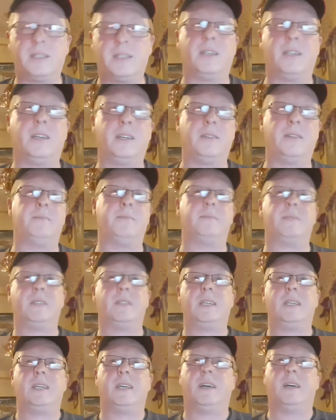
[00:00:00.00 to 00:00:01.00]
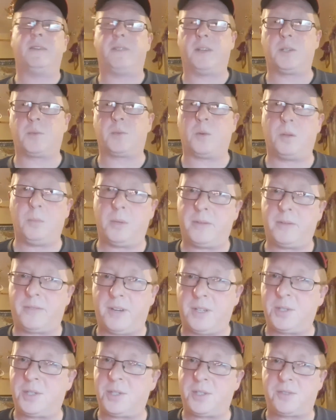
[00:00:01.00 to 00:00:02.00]
I think it's one of my
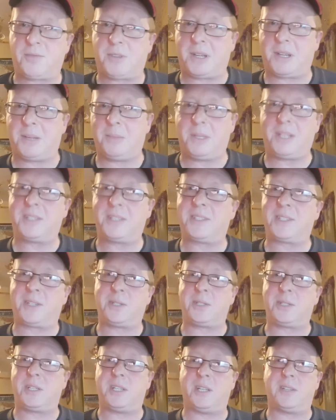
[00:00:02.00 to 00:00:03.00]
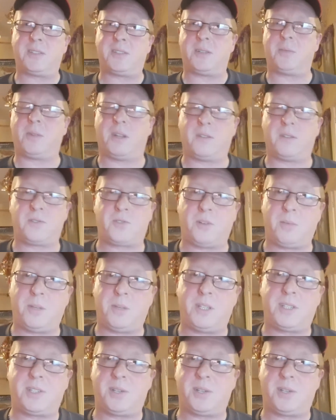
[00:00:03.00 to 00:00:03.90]
friends just ringing me because he knows I'm live streaming.